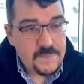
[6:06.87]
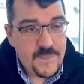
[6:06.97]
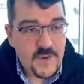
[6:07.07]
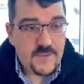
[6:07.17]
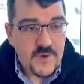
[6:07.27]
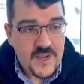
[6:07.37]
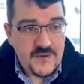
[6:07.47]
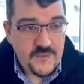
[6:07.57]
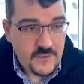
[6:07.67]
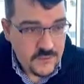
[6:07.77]
then we
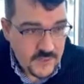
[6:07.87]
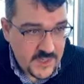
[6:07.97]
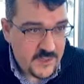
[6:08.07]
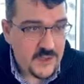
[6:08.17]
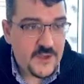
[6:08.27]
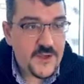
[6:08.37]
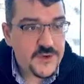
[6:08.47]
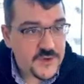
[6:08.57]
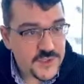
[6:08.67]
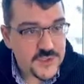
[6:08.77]
have a well
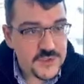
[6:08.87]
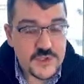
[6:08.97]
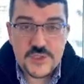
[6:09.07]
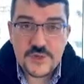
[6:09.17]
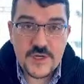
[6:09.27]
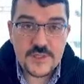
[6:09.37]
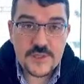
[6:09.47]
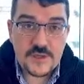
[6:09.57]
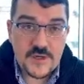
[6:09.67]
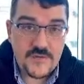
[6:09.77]
understood
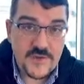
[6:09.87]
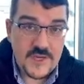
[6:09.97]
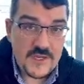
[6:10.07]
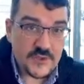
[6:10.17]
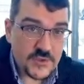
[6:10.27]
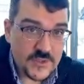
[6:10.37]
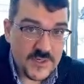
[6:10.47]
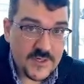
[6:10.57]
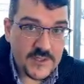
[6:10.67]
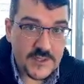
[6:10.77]
structure of an
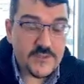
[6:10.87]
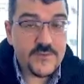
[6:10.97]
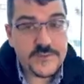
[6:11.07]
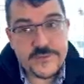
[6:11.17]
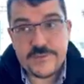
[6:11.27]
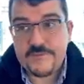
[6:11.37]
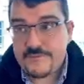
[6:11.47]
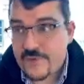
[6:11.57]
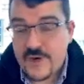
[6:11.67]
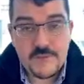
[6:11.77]
introduction, which is
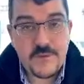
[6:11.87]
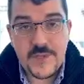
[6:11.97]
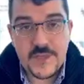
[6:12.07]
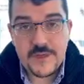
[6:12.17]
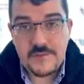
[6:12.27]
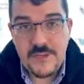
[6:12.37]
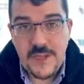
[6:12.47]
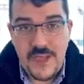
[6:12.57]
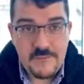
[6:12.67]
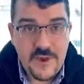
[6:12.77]
probably going to be
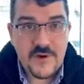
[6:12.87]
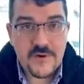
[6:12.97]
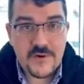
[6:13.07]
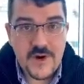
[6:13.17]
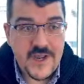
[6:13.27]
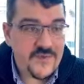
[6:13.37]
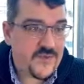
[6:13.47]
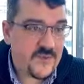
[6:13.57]
a paragraph.